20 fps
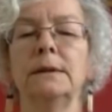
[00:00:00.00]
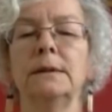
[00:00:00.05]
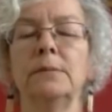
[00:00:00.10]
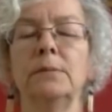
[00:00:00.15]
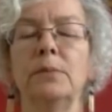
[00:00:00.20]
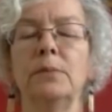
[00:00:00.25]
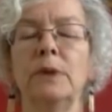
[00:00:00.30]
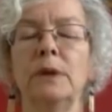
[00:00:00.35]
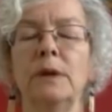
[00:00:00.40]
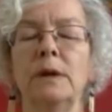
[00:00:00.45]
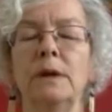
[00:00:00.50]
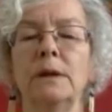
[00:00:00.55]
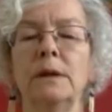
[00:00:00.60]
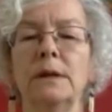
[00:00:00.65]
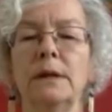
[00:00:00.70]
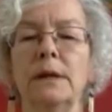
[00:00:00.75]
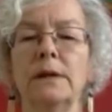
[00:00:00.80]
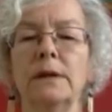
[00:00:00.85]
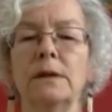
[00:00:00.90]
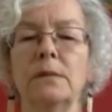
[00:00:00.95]
Bring your
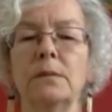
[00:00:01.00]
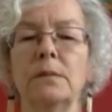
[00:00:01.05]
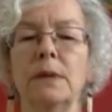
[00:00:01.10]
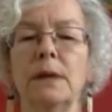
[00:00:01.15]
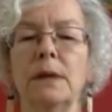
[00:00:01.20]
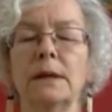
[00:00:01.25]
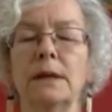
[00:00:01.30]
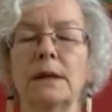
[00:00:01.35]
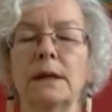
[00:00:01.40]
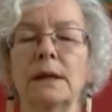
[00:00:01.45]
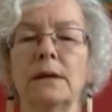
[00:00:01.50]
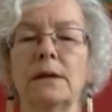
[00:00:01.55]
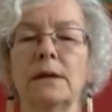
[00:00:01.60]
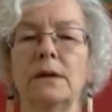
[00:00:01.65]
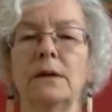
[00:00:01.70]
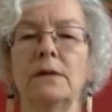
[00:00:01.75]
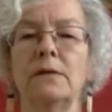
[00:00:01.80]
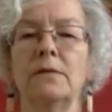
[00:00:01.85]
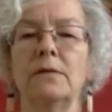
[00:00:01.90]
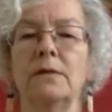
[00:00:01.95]
attention back down to
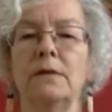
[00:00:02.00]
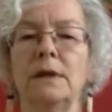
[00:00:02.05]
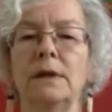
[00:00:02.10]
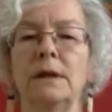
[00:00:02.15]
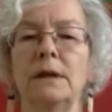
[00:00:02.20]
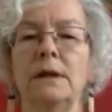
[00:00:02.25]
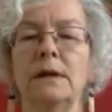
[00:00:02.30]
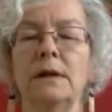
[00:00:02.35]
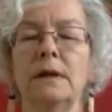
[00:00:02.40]
your feet.